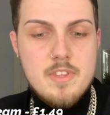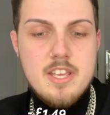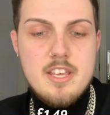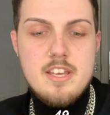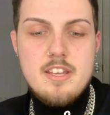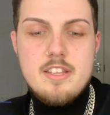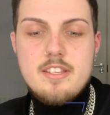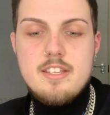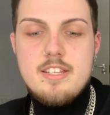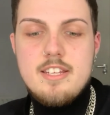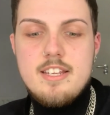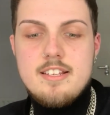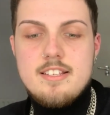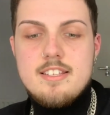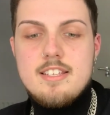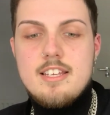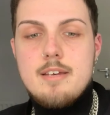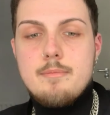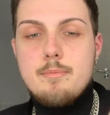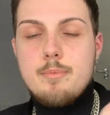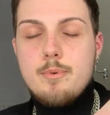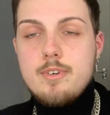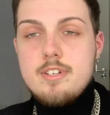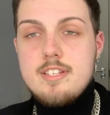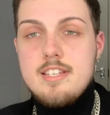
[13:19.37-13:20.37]
The next thing I
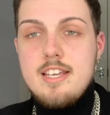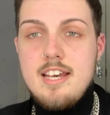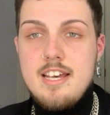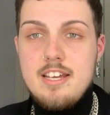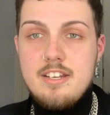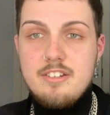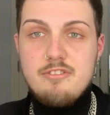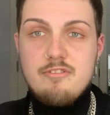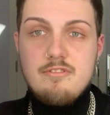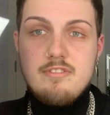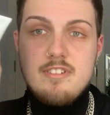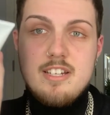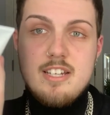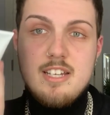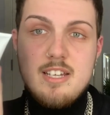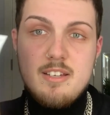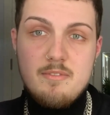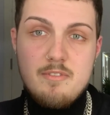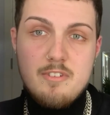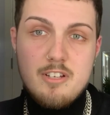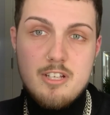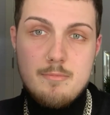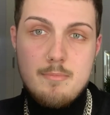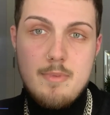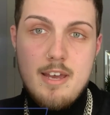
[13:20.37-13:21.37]
bought is hand cream
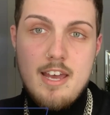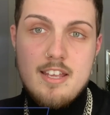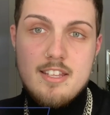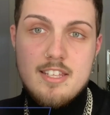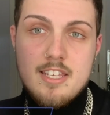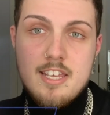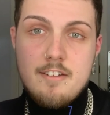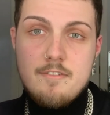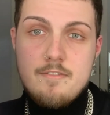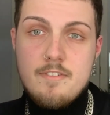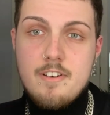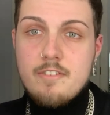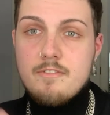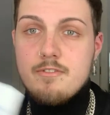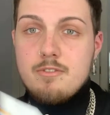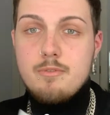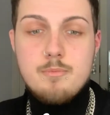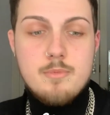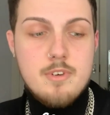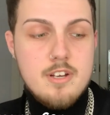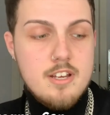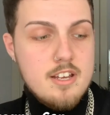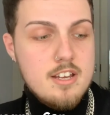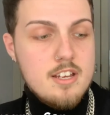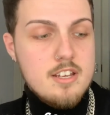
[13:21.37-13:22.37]
because my hands get fucked from
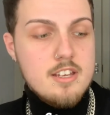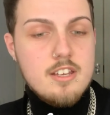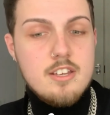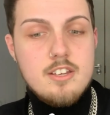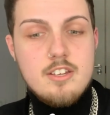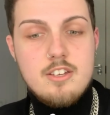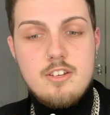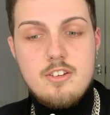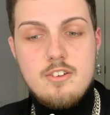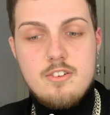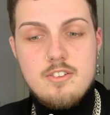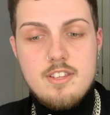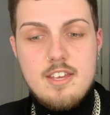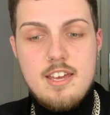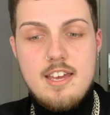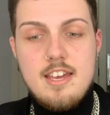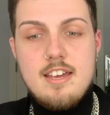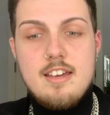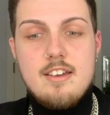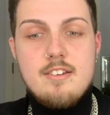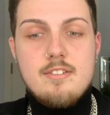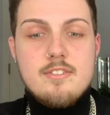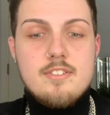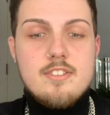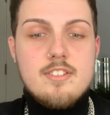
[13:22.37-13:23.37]
work, cute the
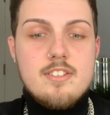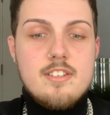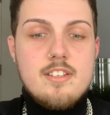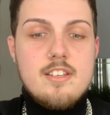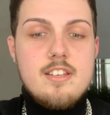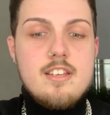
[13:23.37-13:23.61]
house.